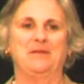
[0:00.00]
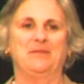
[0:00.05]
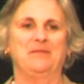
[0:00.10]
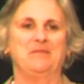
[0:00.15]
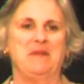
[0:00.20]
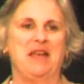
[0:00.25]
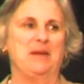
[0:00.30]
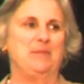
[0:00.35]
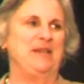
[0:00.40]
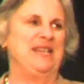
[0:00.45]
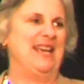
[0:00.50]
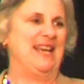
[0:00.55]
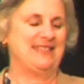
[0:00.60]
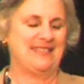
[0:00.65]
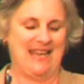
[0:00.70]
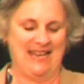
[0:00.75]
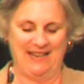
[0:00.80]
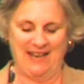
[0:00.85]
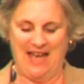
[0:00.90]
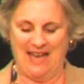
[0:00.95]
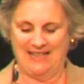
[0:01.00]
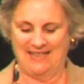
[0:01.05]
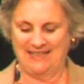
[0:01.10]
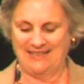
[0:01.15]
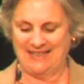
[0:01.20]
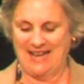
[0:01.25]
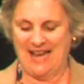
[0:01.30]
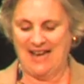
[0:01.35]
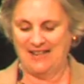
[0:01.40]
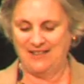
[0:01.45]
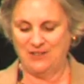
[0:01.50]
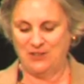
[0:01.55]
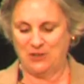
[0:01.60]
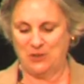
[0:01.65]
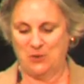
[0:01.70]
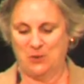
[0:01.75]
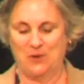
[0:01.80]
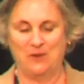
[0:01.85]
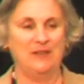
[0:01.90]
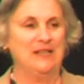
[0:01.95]
maybe as I got into high
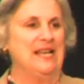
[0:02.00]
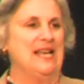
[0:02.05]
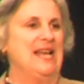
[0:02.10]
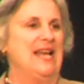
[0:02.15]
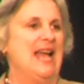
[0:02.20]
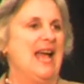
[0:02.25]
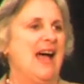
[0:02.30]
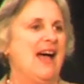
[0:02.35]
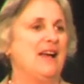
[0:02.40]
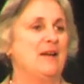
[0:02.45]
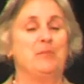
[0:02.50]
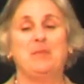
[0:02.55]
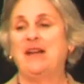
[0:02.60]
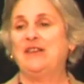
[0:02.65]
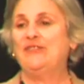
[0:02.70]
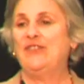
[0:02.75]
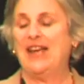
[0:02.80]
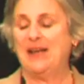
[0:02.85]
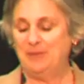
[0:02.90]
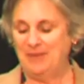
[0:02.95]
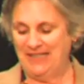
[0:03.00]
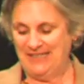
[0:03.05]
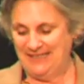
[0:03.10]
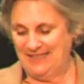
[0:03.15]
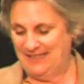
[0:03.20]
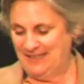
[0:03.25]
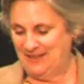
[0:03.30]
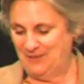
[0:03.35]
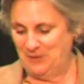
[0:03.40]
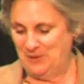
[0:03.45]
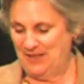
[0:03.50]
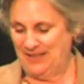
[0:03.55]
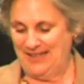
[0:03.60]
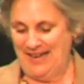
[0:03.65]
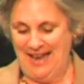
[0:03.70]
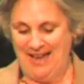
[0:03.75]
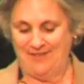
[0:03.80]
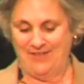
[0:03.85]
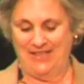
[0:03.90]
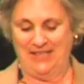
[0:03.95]
school. My family didn't really
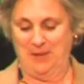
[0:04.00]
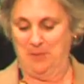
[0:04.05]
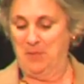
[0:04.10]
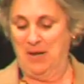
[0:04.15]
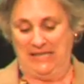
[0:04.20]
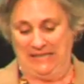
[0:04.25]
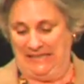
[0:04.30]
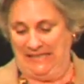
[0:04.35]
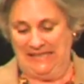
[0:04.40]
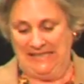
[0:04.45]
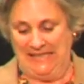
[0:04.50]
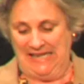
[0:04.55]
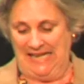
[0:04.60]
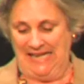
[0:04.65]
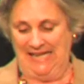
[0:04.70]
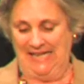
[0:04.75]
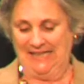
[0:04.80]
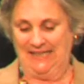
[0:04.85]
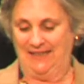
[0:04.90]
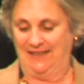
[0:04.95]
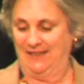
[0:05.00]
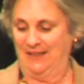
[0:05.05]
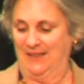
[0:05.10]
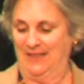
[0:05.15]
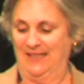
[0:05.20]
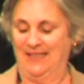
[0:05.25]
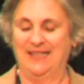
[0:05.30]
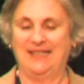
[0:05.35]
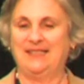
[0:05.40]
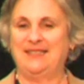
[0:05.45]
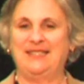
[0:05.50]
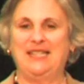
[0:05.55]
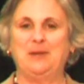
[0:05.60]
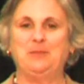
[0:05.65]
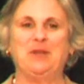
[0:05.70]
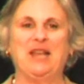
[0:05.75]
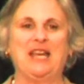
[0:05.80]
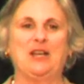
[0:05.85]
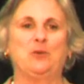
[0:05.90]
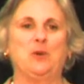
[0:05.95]
have any money, and it
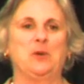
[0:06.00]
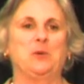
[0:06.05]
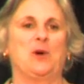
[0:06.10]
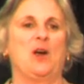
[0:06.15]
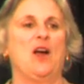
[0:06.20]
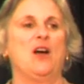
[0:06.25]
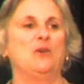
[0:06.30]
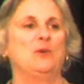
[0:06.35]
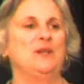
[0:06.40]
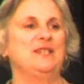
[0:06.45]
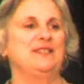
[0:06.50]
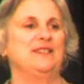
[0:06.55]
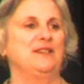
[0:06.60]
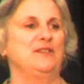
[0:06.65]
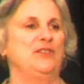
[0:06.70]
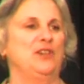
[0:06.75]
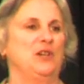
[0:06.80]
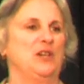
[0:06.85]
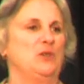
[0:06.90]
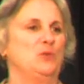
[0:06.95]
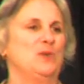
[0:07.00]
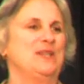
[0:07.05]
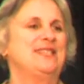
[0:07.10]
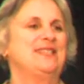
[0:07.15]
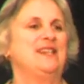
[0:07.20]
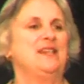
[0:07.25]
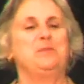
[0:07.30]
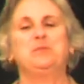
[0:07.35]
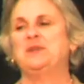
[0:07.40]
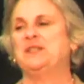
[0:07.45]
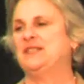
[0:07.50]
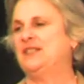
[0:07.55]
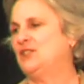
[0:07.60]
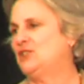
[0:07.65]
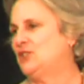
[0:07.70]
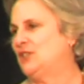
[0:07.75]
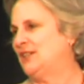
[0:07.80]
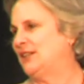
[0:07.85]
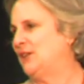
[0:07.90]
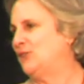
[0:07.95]
seemed like we were always in a very risky
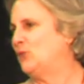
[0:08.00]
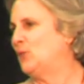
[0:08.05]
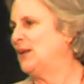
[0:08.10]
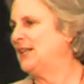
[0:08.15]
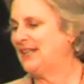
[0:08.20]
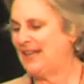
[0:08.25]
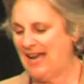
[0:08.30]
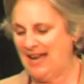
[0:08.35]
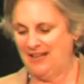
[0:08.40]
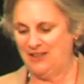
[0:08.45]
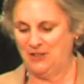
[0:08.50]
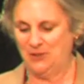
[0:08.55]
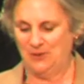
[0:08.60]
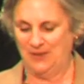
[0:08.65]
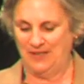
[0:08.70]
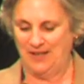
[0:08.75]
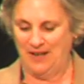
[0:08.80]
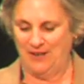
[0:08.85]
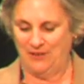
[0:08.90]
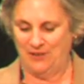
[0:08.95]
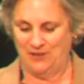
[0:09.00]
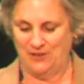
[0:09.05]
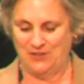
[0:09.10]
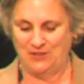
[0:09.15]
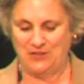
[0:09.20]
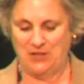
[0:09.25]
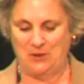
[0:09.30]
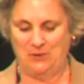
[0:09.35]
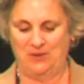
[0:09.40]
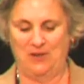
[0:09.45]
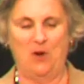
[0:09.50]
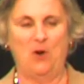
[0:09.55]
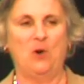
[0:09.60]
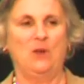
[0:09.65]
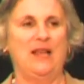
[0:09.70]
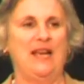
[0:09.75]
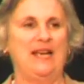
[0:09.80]
position of one kind or another. So the whole